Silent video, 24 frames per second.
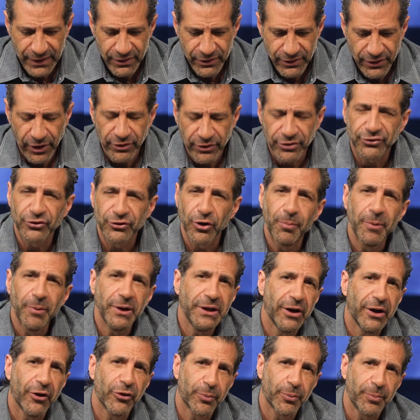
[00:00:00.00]
there's so
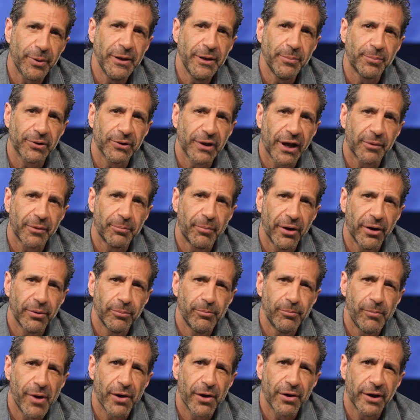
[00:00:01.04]
many other people like
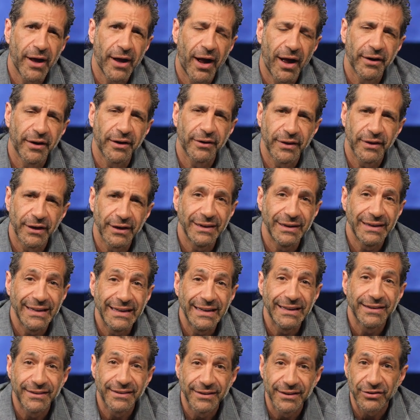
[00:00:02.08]
Mariana that
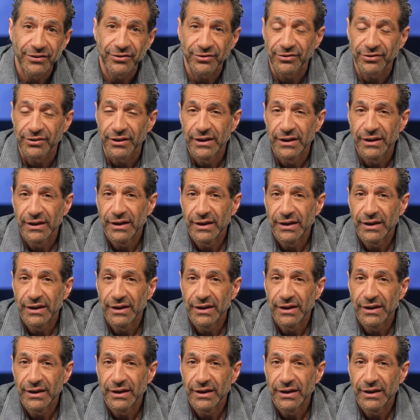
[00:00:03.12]
need this